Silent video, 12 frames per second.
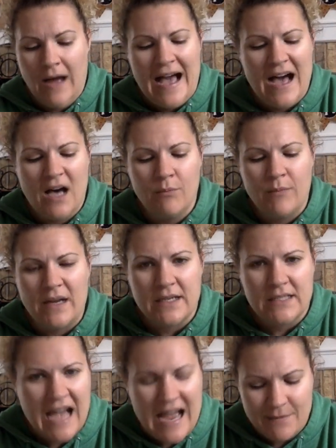how many
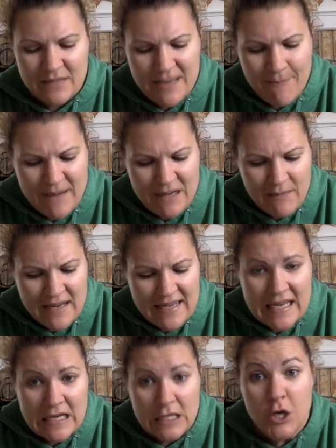times he bid me
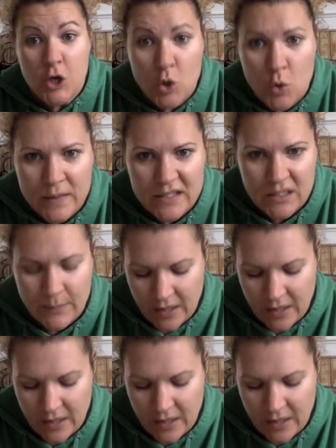kill you, Mr.